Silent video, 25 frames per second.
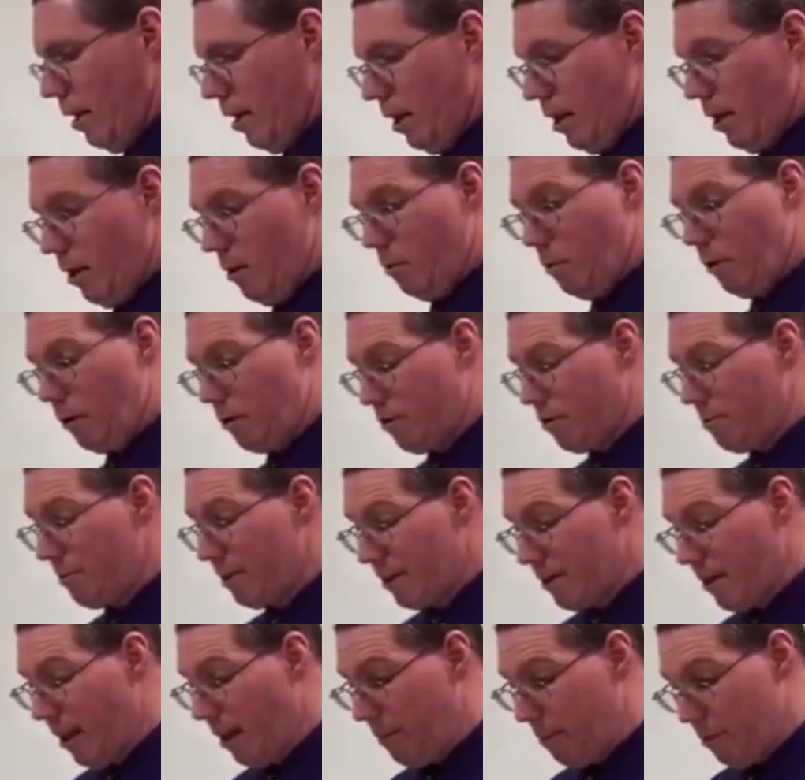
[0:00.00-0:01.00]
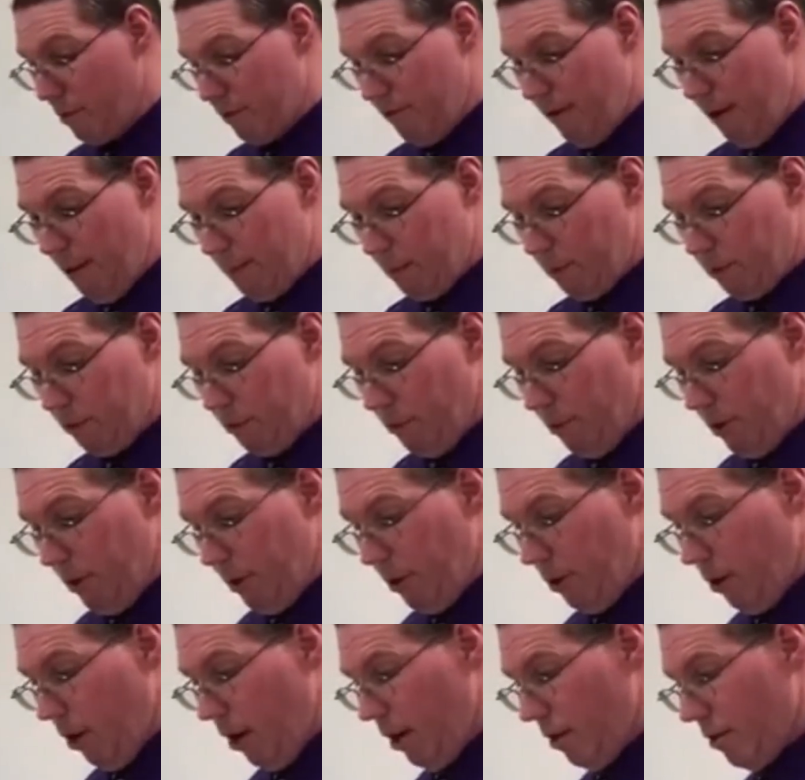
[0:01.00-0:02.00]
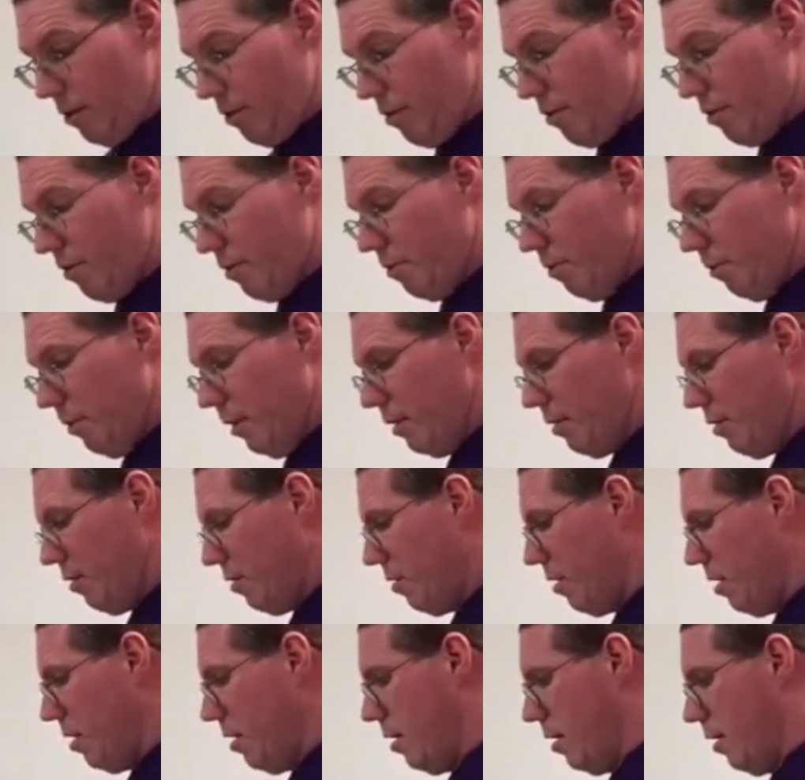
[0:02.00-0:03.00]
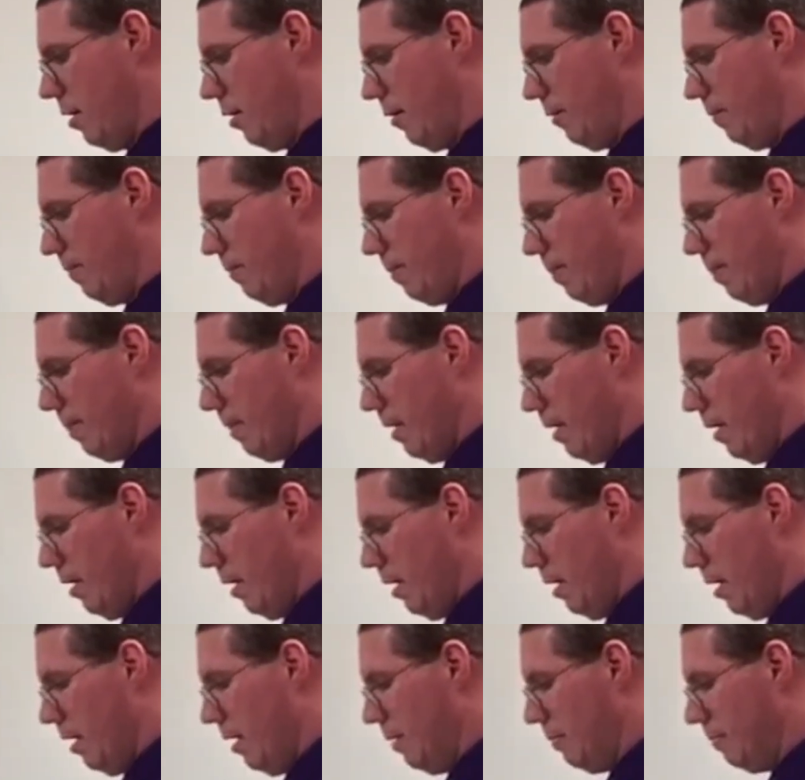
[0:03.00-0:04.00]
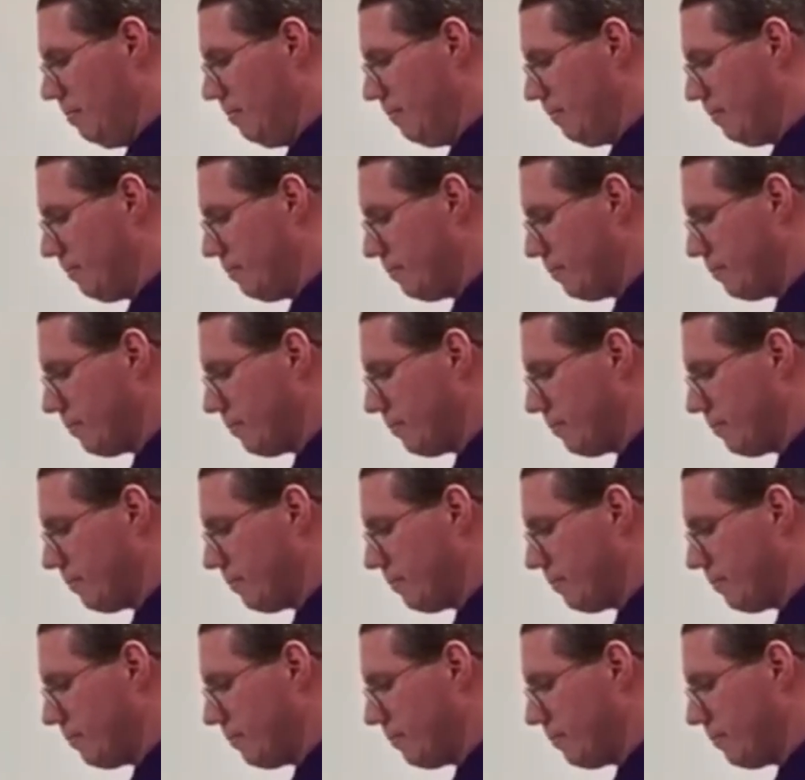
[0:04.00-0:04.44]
examples of opportunity costs. Let's see here. All